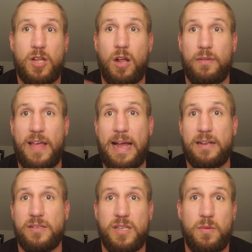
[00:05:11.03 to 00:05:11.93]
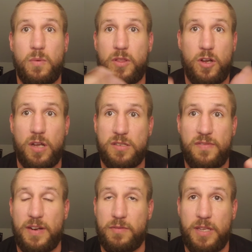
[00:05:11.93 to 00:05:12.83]
call it that and see where the cause and
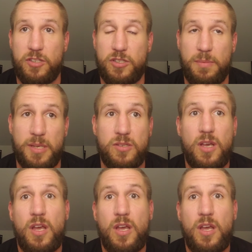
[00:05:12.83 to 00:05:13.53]
effect relationship is.